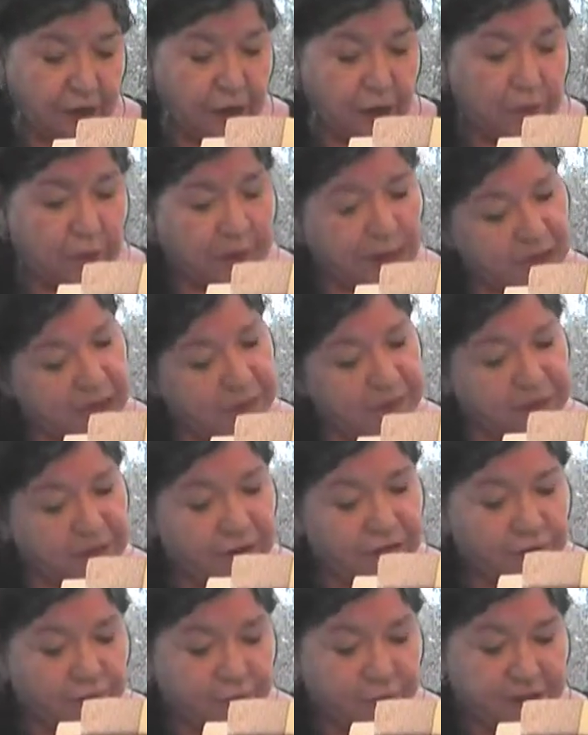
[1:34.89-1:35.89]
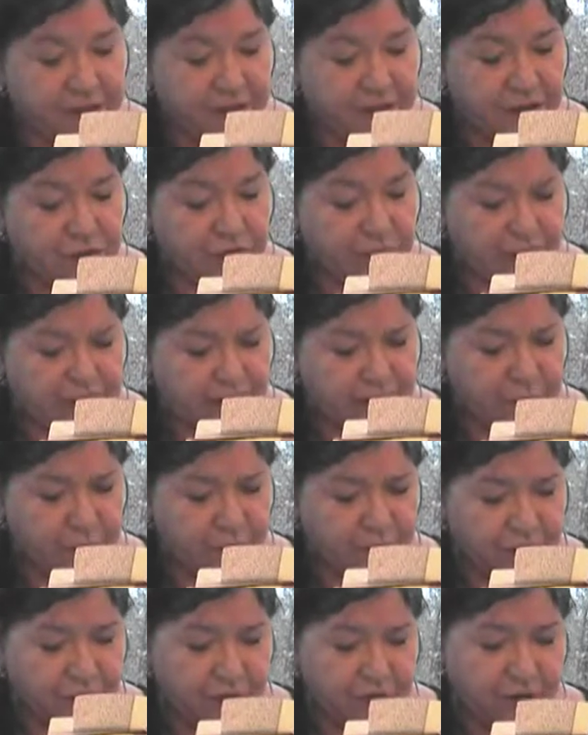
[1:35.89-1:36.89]
Perhaps the roses really
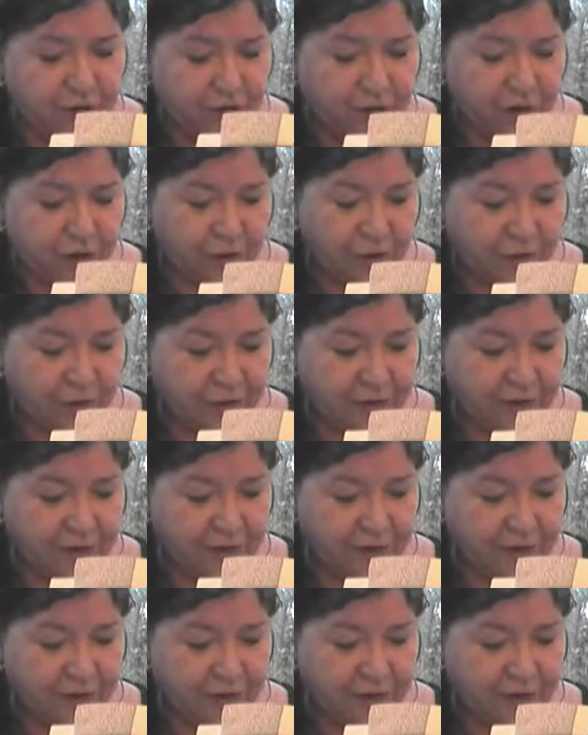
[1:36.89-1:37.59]
want to grow.